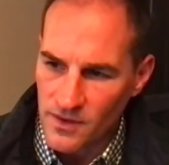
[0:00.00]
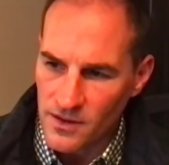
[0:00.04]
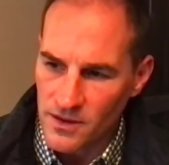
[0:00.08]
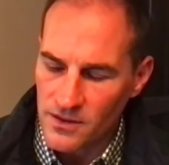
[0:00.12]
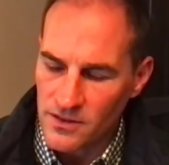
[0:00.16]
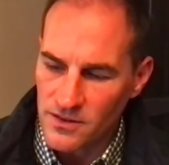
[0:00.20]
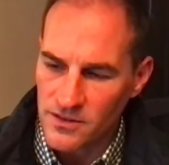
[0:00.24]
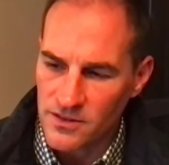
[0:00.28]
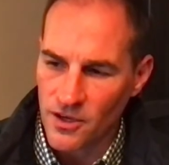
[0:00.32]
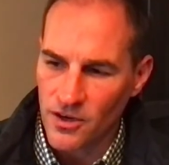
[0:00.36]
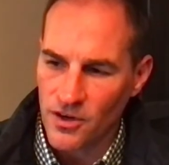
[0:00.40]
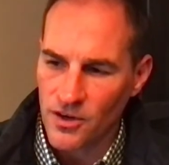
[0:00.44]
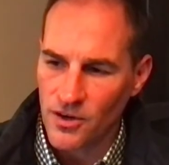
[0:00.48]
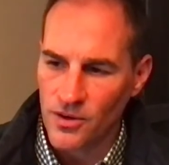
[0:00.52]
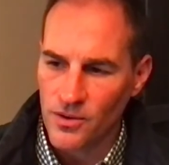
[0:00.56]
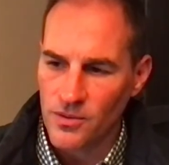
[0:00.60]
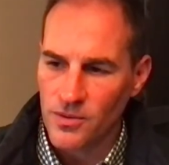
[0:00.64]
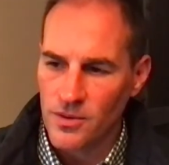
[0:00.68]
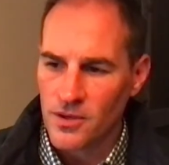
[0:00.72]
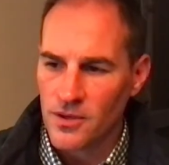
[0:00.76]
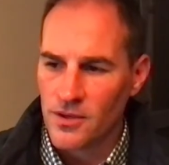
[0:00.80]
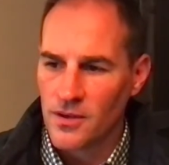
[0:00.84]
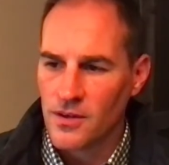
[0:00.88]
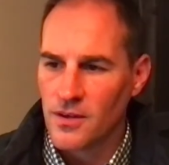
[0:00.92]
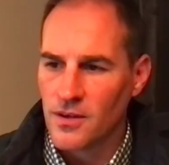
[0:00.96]

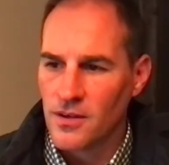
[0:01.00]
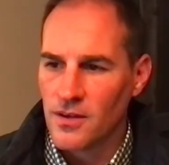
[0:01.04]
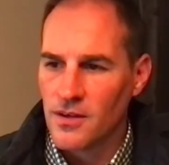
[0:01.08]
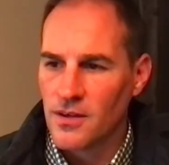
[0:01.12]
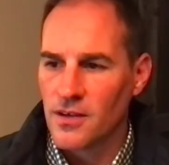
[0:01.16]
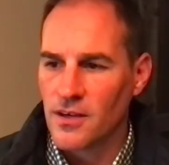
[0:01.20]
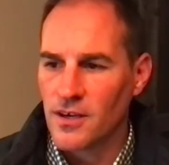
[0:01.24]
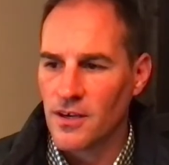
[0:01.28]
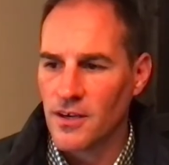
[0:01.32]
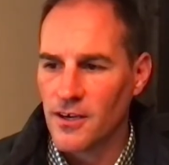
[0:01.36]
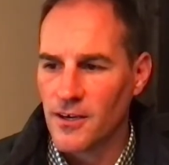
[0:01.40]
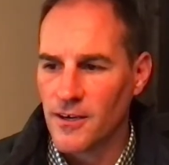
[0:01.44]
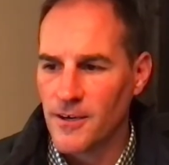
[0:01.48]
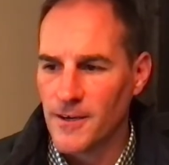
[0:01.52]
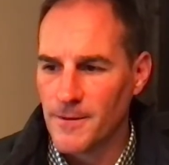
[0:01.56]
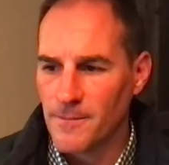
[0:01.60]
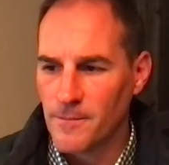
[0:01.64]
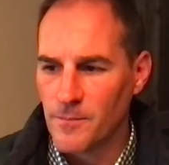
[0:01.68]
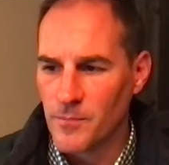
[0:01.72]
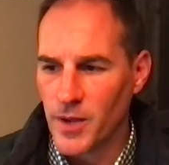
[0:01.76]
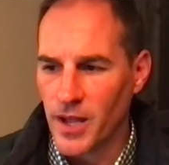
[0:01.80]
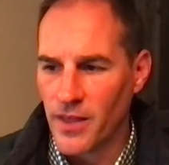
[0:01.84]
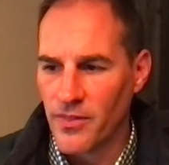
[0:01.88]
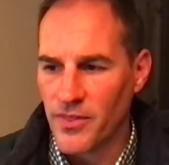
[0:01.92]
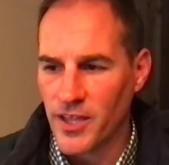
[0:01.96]
So
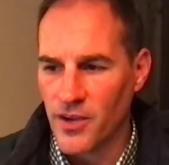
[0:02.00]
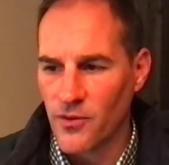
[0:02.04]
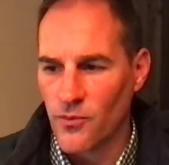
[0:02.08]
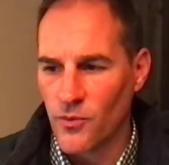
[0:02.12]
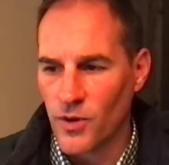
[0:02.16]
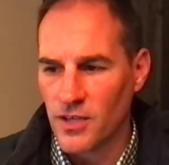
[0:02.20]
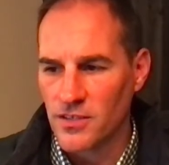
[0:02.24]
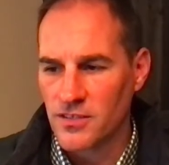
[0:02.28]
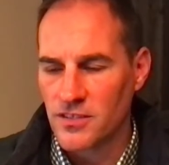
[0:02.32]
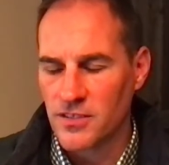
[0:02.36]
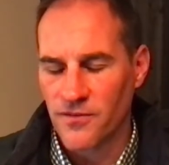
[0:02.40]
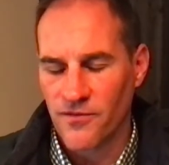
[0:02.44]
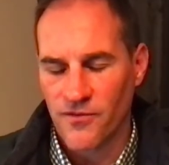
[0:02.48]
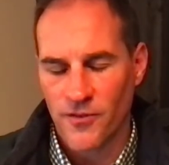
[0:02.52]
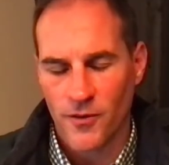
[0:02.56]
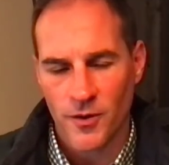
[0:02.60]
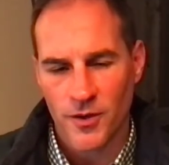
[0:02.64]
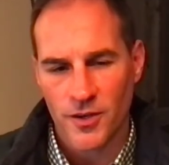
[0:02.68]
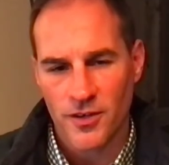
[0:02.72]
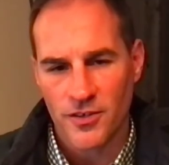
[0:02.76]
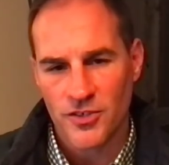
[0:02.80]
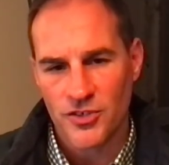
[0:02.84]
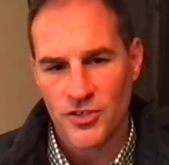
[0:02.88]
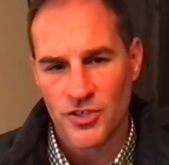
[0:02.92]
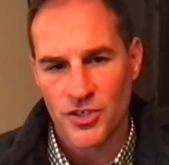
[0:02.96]
I think once the
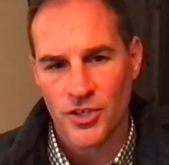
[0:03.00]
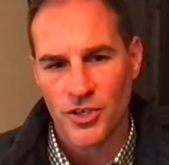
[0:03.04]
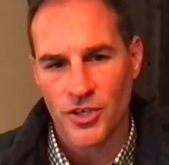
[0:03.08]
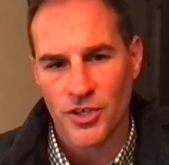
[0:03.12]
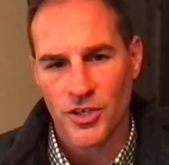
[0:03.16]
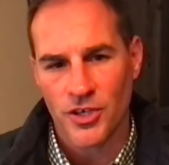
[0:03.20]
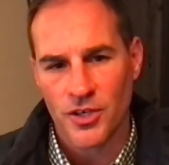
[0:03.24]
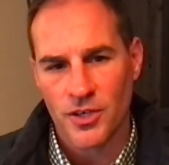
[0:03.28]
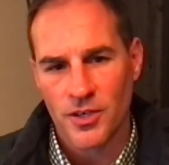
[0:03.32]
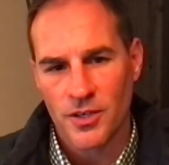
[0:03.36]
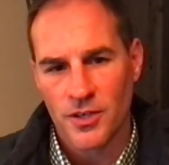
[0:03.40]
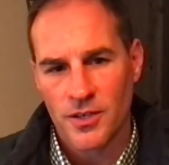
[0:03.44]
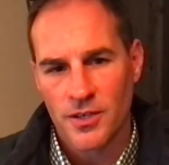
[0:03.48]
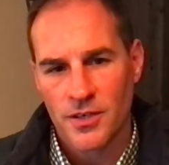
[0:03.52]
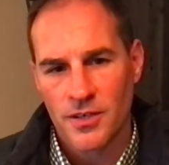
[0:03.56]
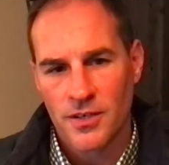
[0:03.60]
furniture,